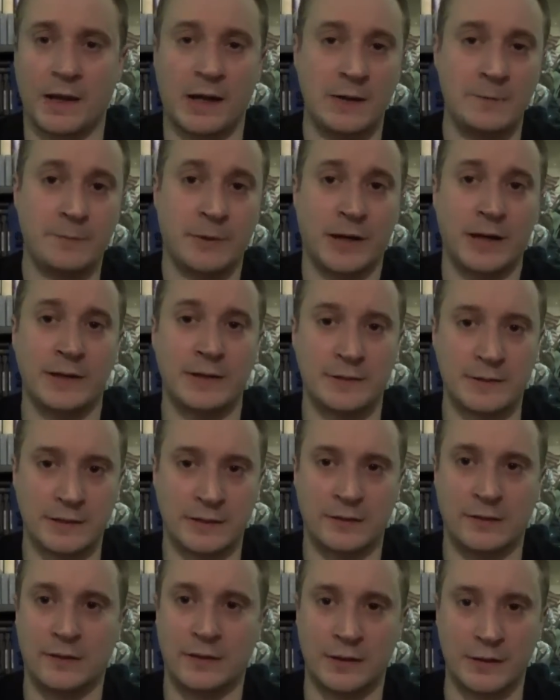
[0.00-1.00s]
I buy and
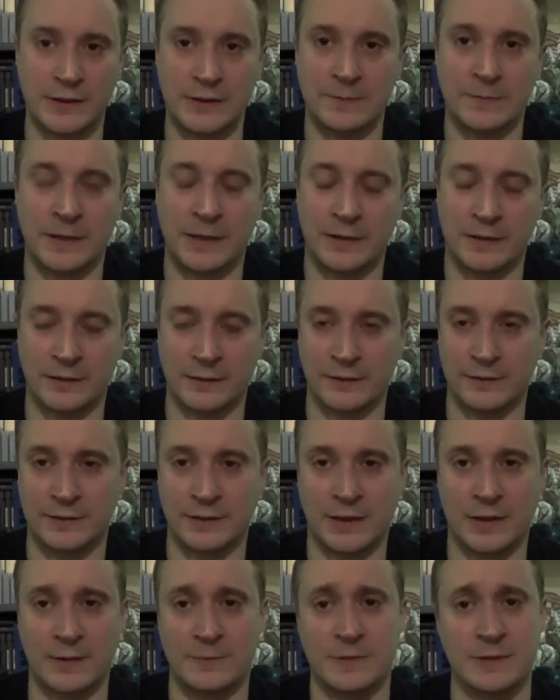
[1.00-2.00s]
sell on eBay all
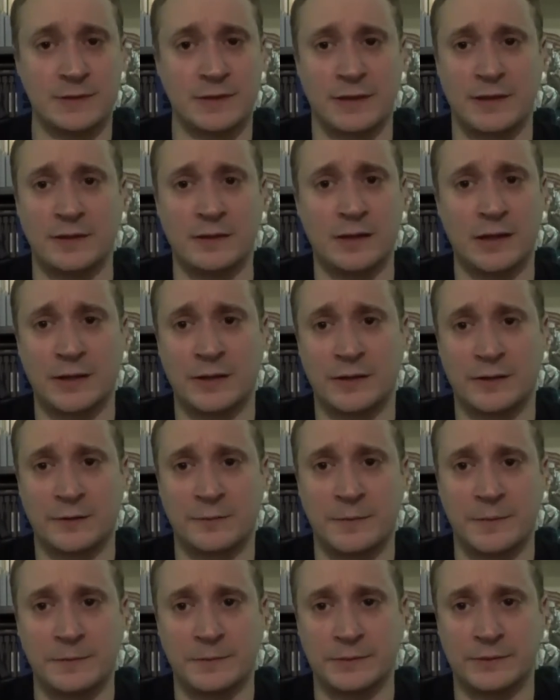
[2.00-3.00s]
the time, just like a lot of
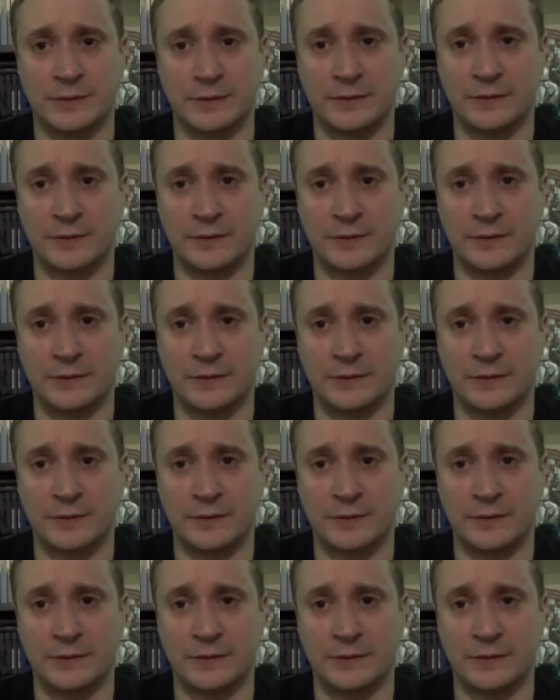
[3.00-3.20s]
other people